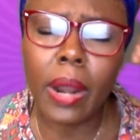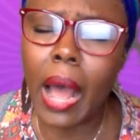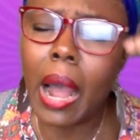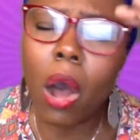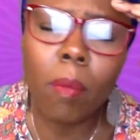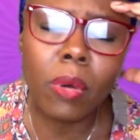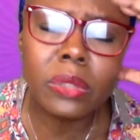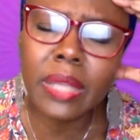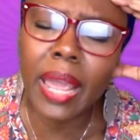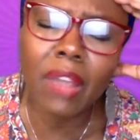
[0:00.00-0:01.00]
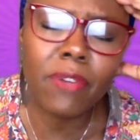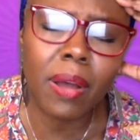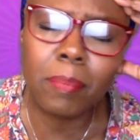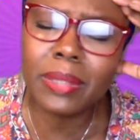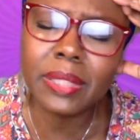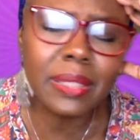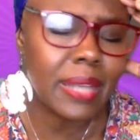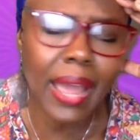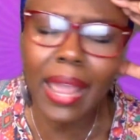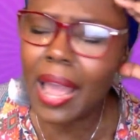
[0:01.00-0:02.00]
I almost gave up, but
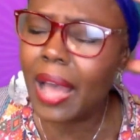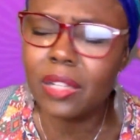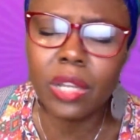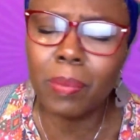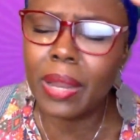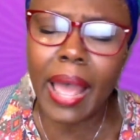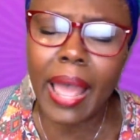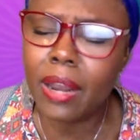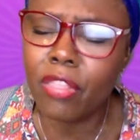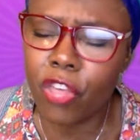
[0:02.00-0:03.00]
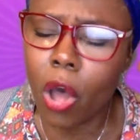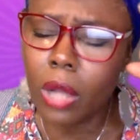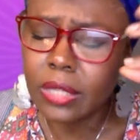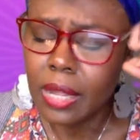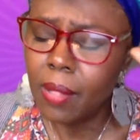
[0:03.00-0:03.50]
I had a thought